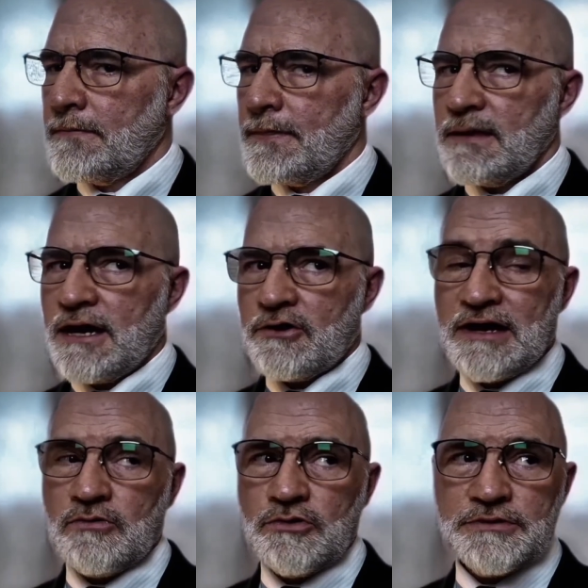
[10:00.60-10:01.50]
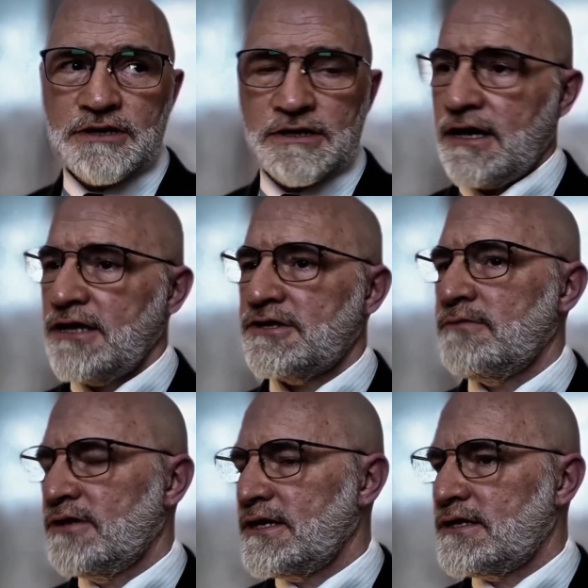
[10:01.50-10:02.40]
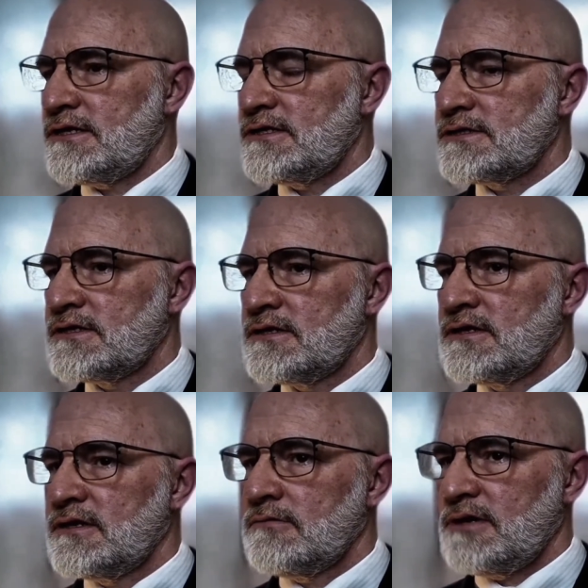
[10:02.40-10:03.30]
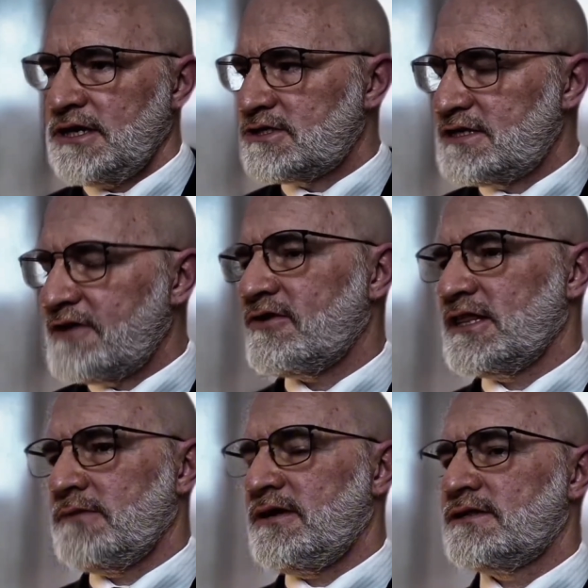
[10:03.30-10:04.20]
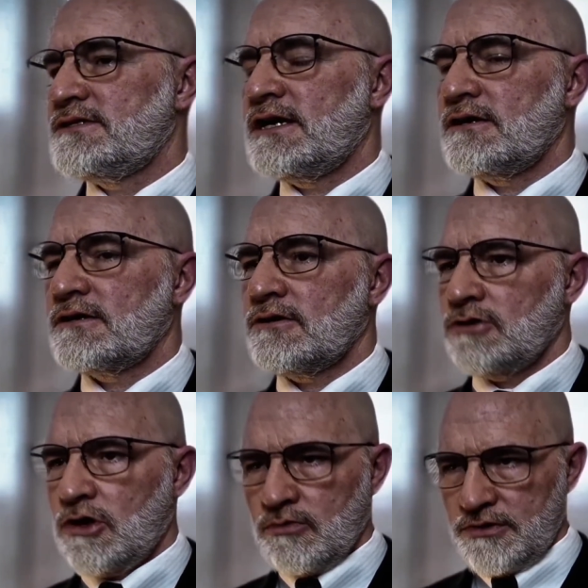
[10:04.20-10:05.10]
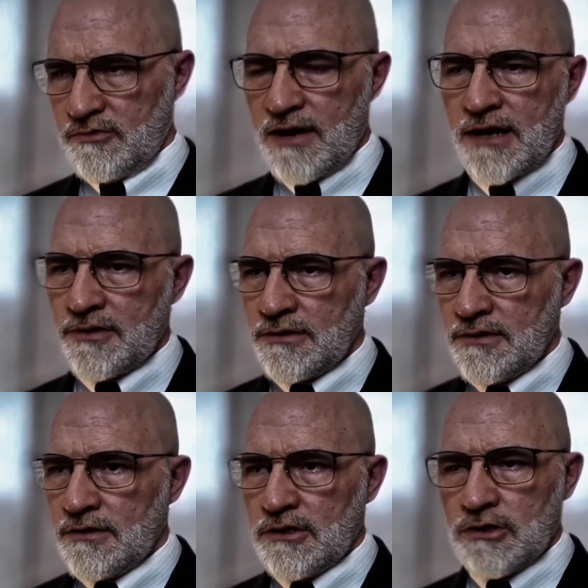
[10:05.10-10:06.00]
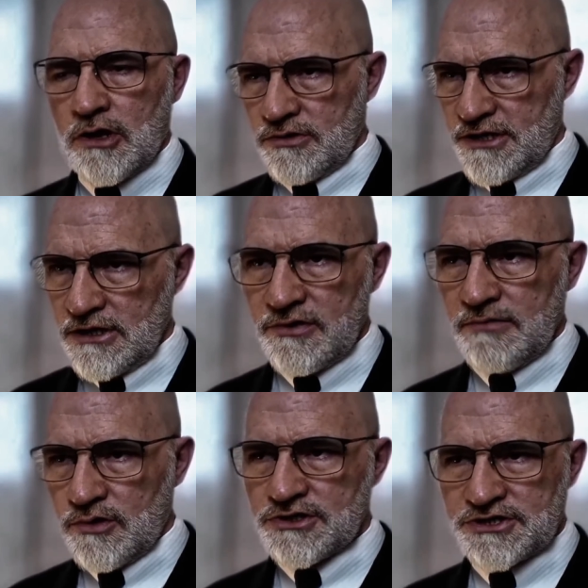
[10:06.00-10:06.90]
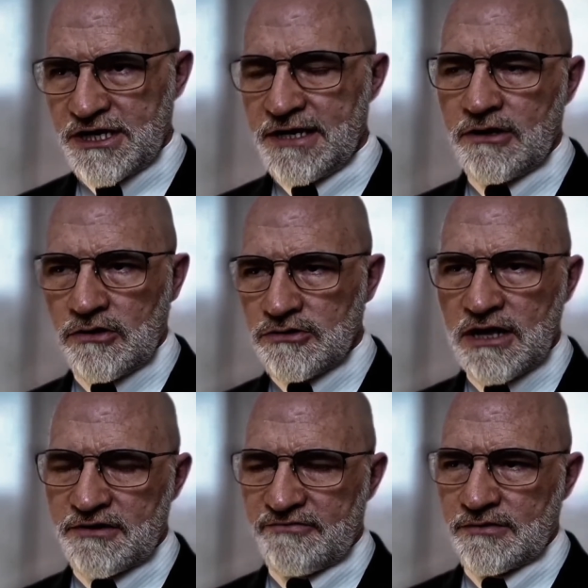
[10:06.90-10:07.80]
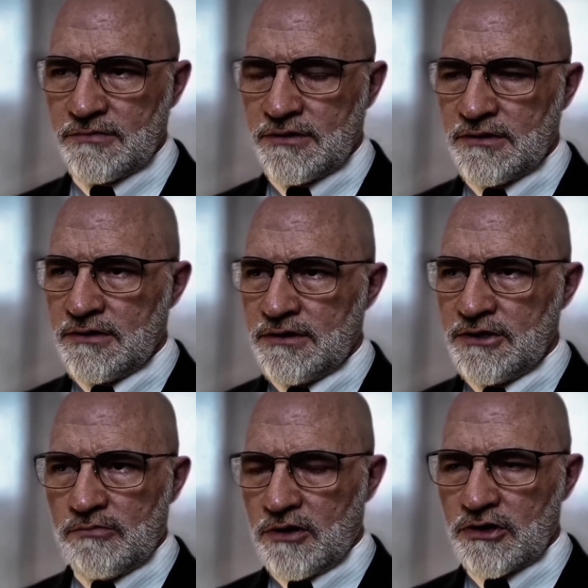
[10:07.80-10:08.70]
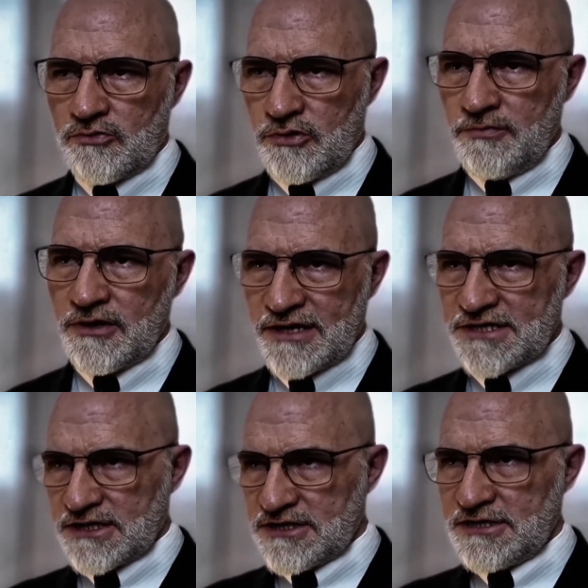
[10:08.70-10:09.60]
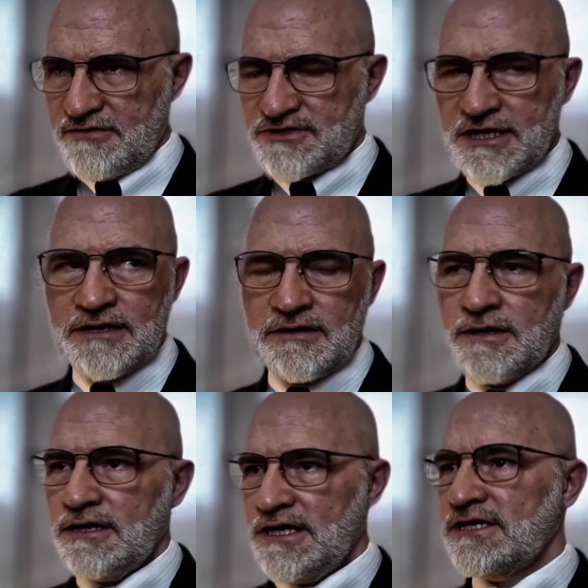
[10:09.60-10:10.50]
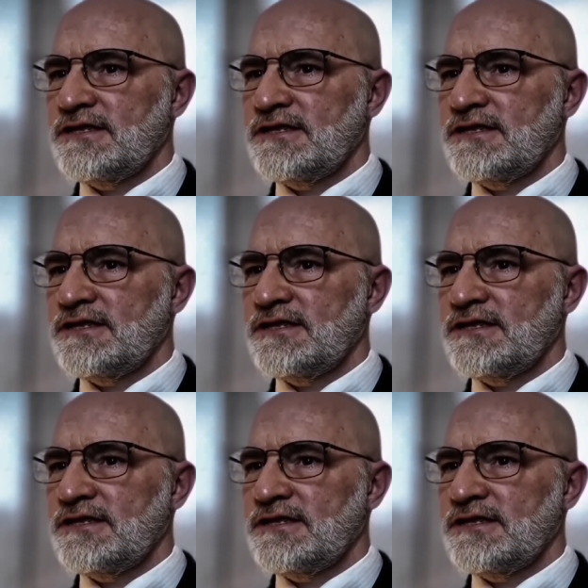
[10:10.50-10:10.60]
I don't know how old Anthony Blinken is, but he should definitely be in the dock, along with Obama, along with Hillary, Bush, Cheney, all the lot of them. You know, Marco Rubio, that Secretary of State, he's not that